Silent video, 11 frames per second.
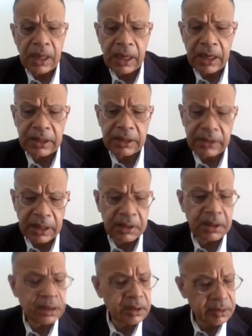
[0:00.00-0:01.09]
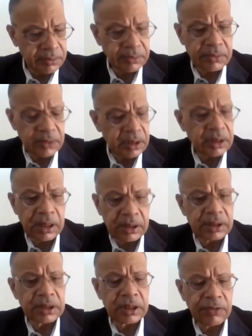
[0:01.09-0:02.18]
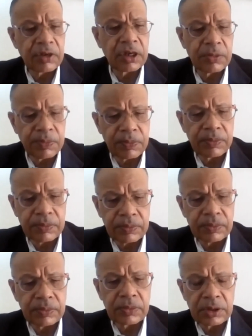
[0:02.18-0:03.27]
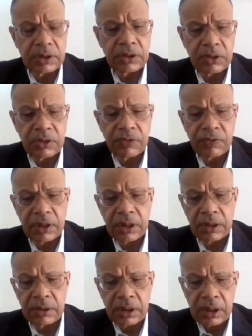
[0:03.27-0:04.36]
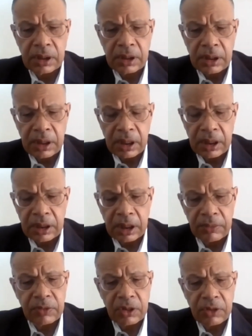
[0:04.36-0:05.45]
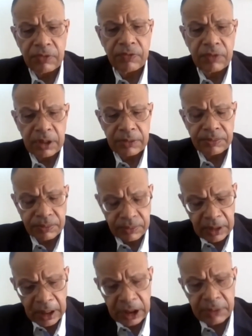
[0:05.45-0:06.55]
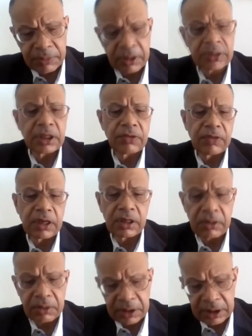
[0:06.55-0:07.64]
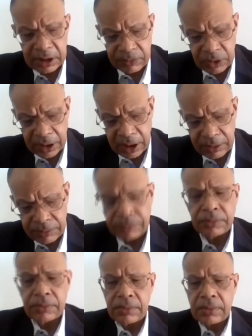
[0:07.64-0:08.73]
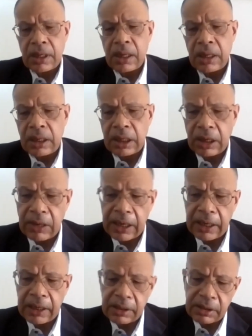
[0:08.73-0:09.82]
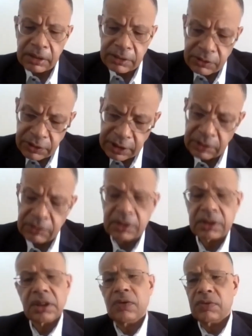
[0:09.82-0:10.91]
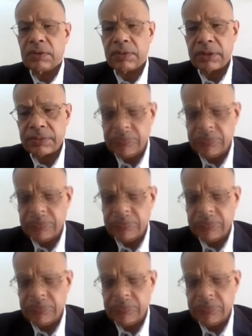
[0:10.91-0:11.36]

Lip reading: And I think a significant sort of number of experts have weighed in on the subject. Now, I think the trick to this, however,